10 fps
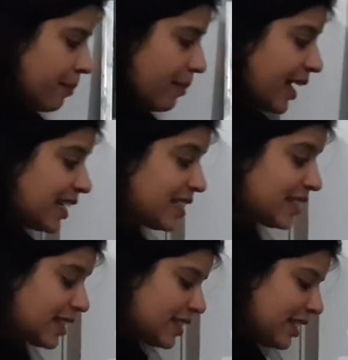minus
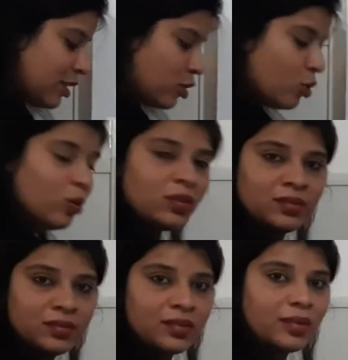62,
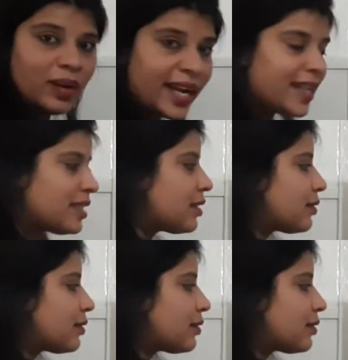right?